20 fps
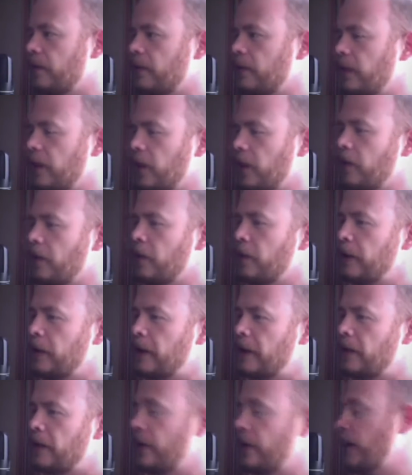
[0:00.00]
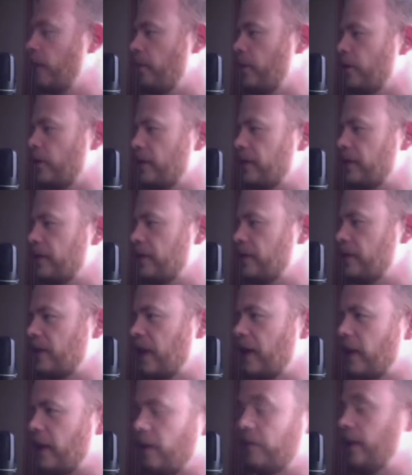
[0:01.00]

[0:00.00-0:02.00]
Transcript: you know they got burned at the stake.